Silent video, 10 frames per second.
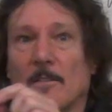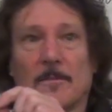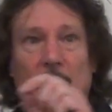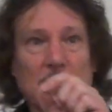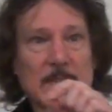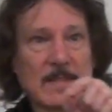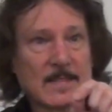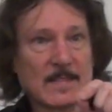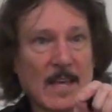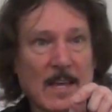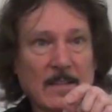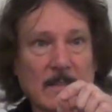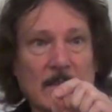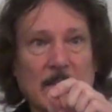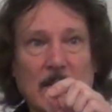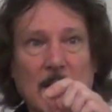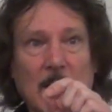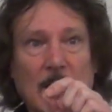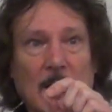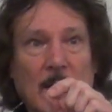from the set,
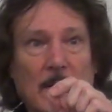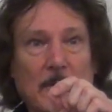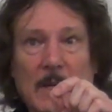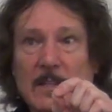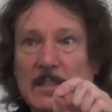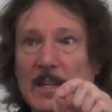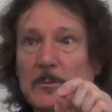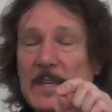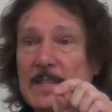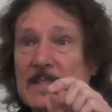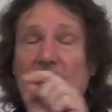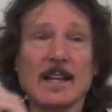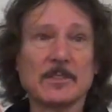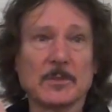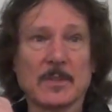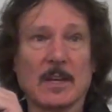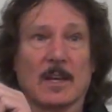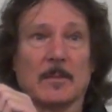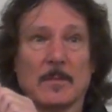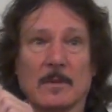right? And we assign to
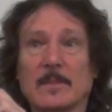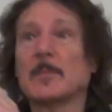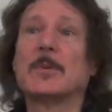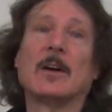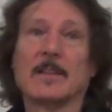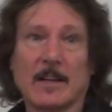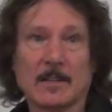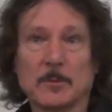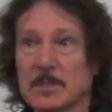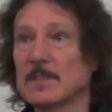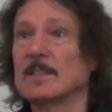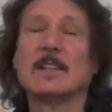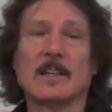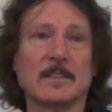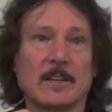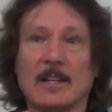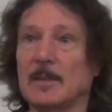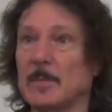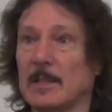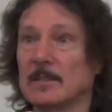them the product, which is another
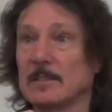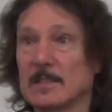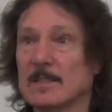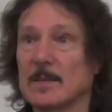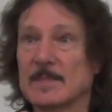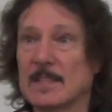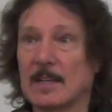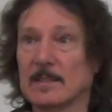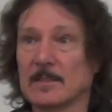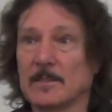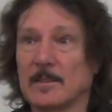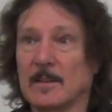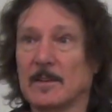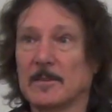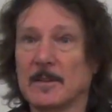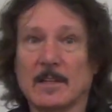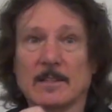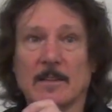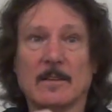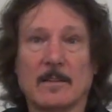element in the same set, right?
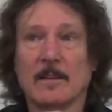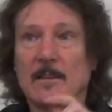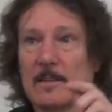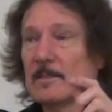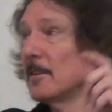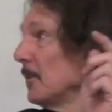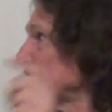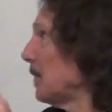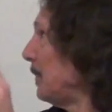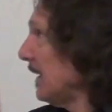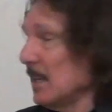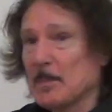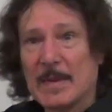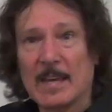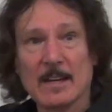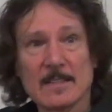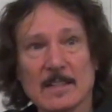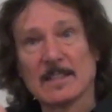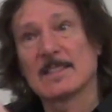So it's picking pairs and